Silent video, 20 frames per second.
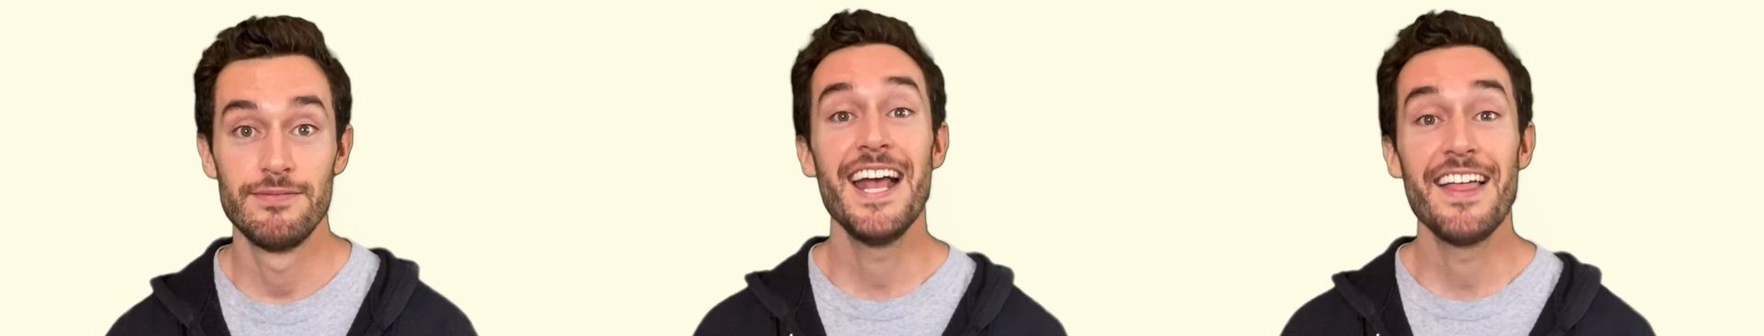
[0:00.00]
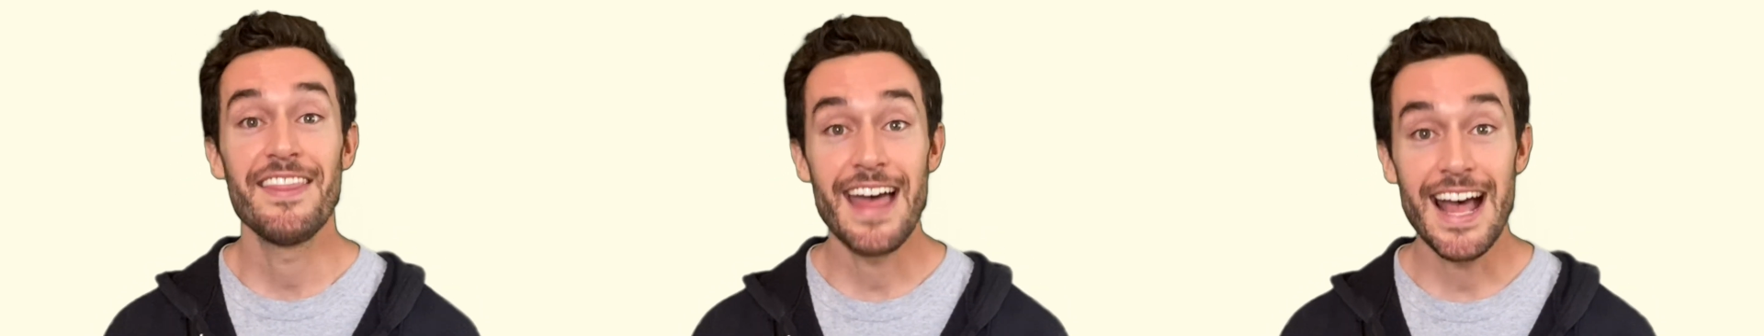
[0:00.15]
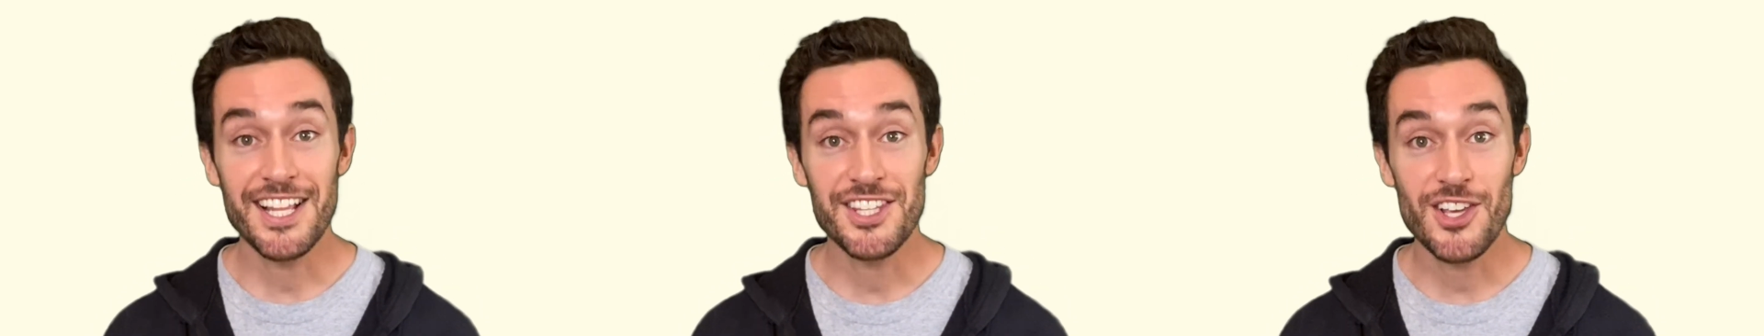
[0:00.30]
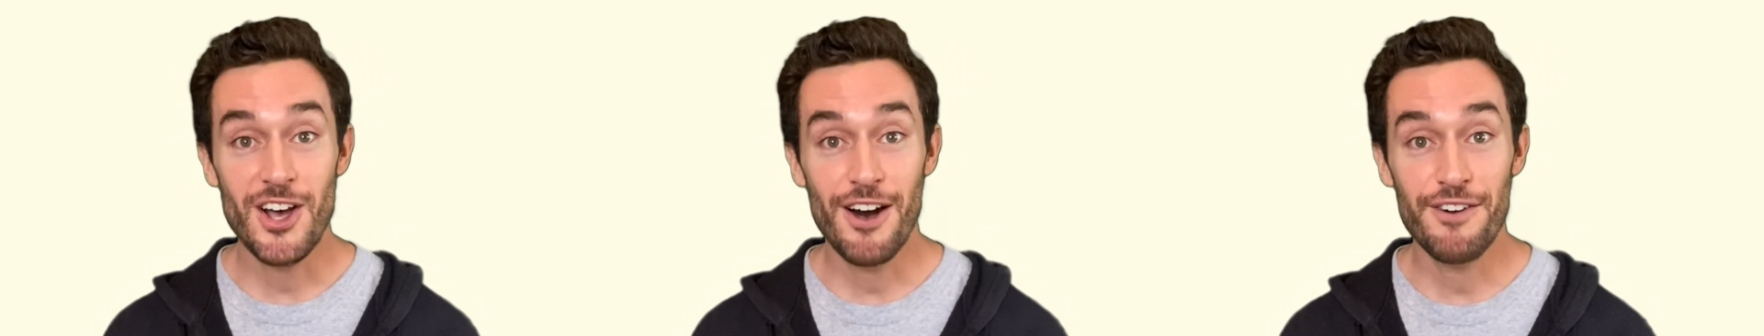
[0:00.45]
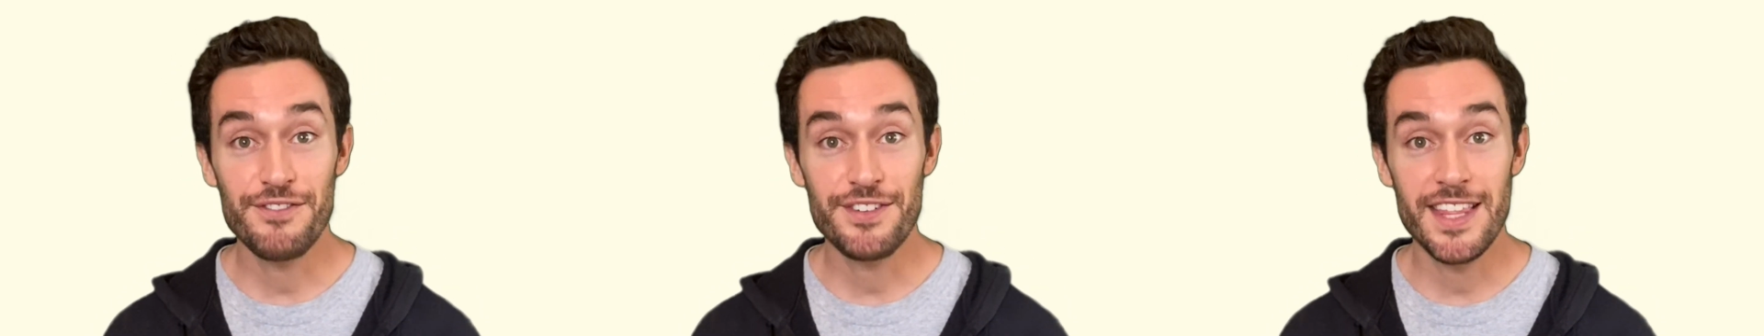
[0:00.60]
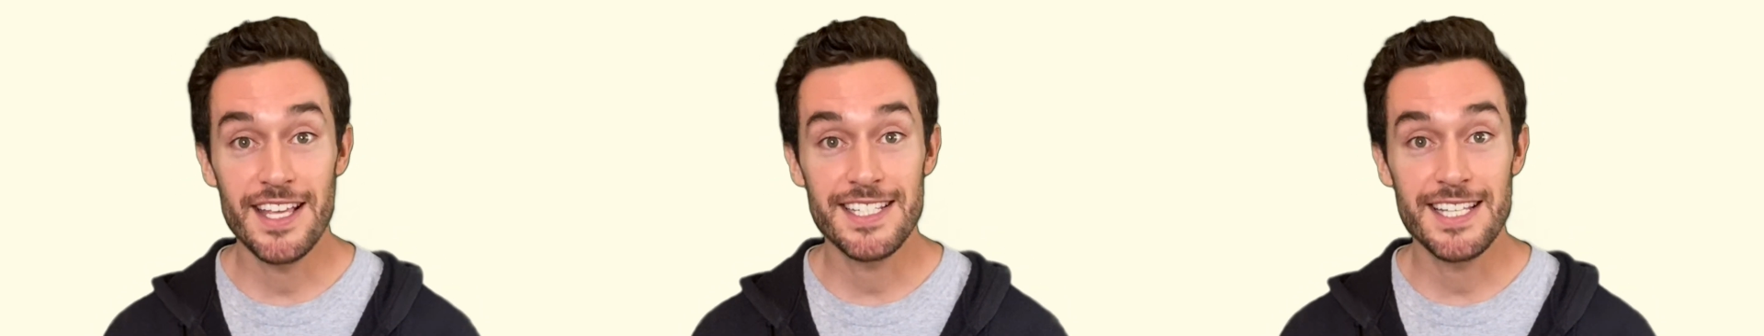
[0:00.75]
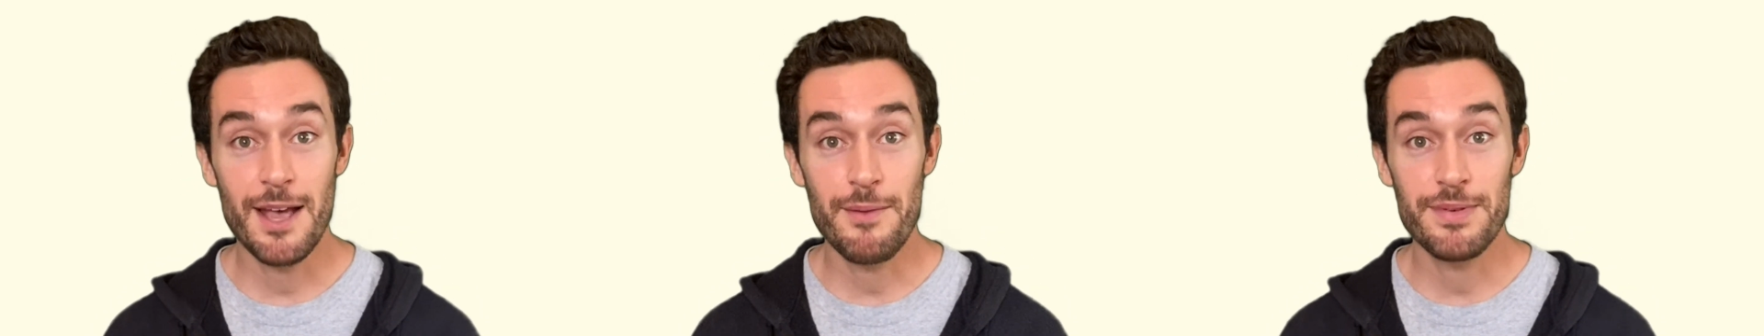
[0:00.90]
That's all for
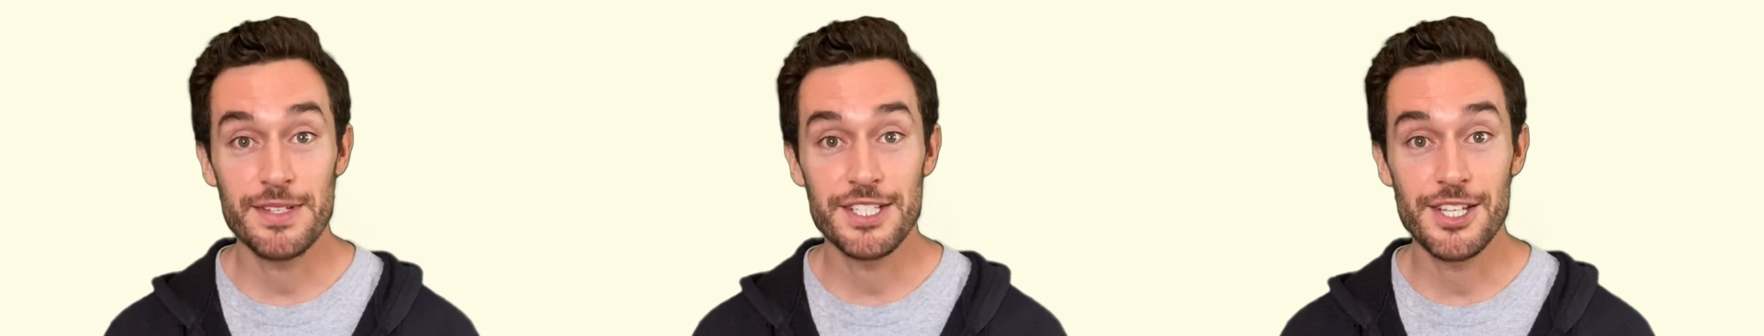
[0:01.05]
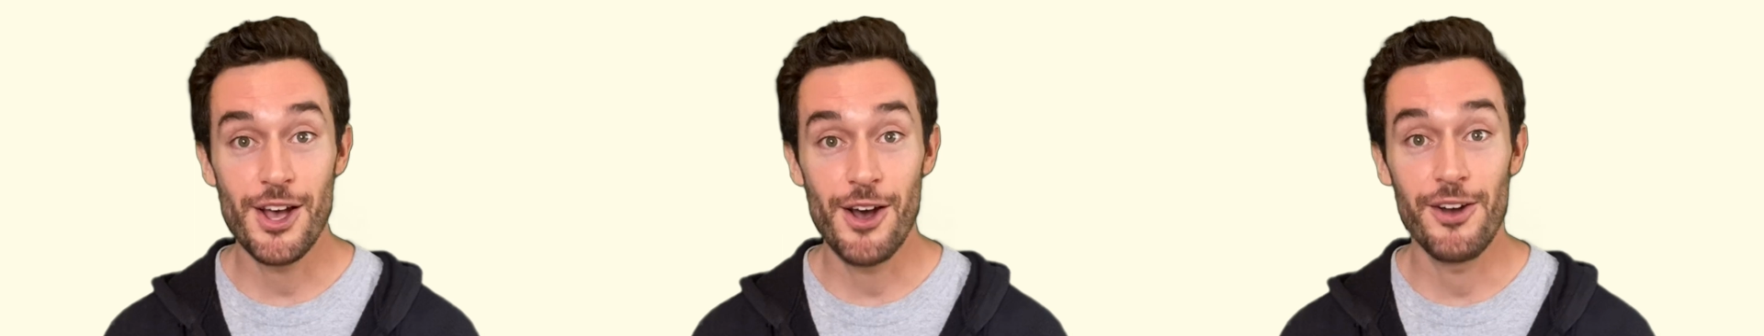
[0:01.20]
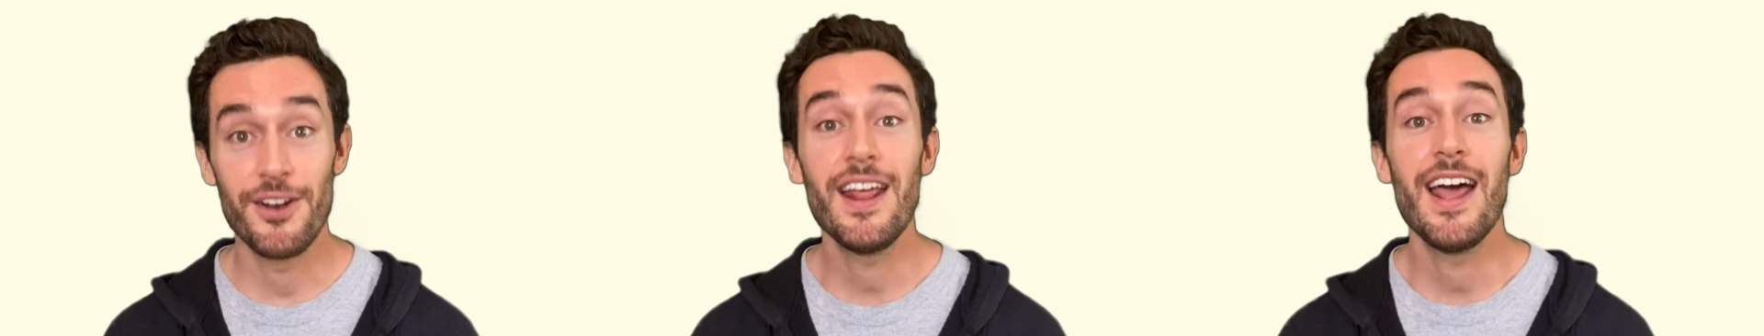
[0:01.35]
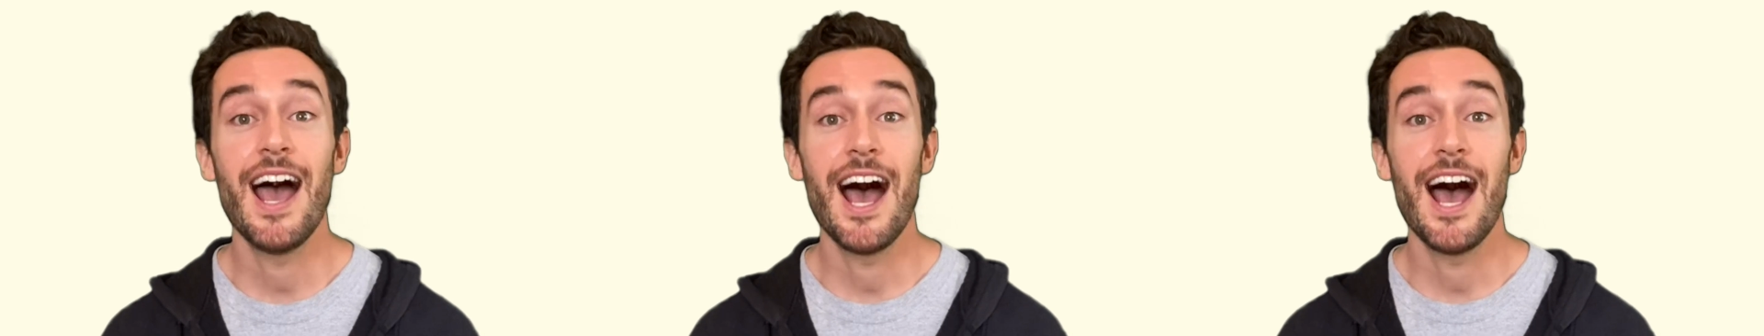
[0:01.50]
this episode.